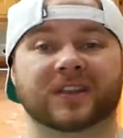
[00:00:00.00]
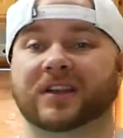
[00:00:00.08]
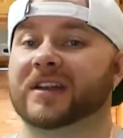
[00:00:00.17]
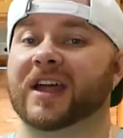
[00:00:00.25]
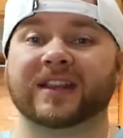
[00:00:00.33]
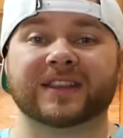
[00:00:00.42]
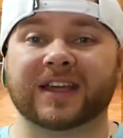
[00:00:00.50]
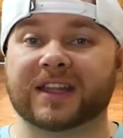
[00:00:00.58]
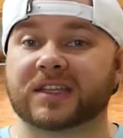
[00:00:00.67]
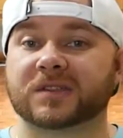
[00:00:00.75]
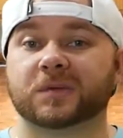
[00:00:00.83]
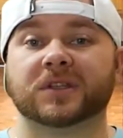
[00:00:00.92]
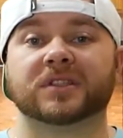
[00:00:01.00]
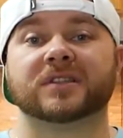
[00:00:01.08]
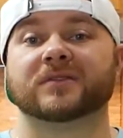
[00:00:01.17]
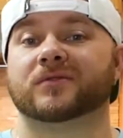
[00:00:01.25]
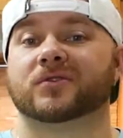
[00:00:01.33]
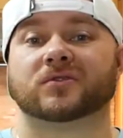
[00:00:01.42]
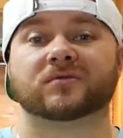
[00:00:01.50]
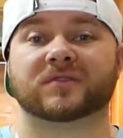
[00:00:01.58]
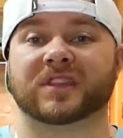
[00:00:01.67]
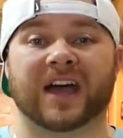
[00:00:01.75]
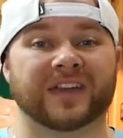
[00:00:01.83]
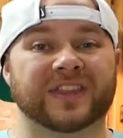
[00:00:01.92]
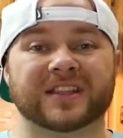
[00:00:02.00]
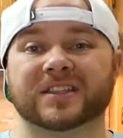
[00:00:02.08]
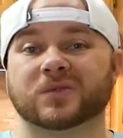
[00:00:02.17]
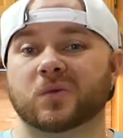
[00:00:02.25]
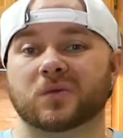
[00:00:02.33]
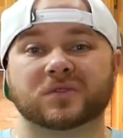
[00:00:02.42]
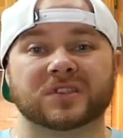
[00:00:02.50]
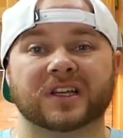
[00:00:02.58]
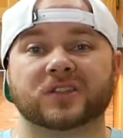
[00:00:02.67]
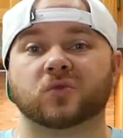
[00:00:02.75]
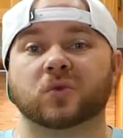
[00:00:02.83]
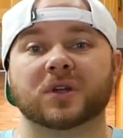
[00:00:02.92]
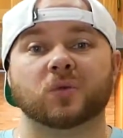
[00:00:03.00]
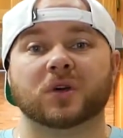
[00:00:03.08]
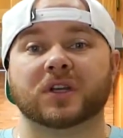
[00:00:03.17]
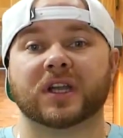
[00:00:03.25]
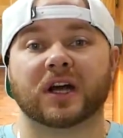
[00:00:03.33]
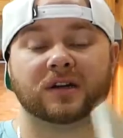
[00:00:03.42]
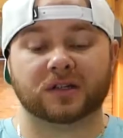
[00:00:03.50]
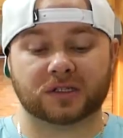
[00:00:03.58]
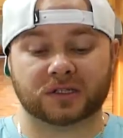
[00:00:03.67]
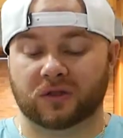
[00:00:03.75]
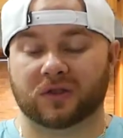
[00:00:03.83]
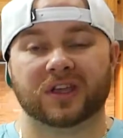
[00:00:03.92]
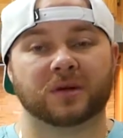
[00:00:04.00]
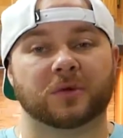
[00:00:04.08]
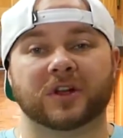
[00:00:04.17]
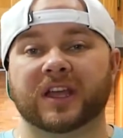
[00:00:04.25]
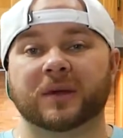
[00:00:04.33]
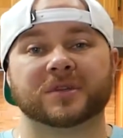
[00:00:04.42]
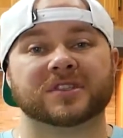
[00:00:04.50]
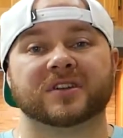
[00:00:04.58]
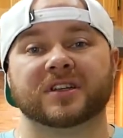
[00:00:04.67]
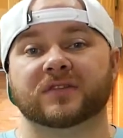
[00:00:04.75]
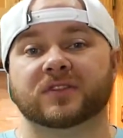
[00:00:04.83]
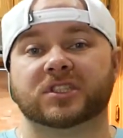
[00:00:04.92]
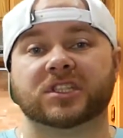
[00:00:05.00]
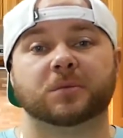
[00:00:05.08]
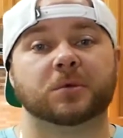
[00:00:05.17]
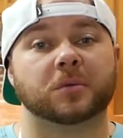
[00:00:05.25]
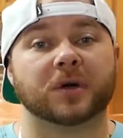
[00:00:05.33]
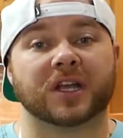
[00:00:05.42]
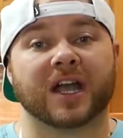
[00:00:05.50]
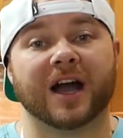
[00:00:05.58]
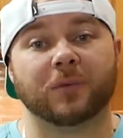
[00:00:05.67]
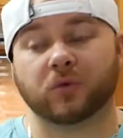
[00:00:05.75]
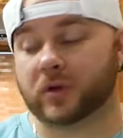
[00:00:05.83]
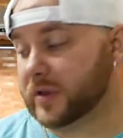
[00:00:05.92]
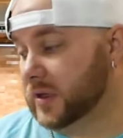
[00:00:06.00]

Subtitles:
They're not that expensive. I think this one was like $21. You can get them on Amazon even cheaper, but cop one of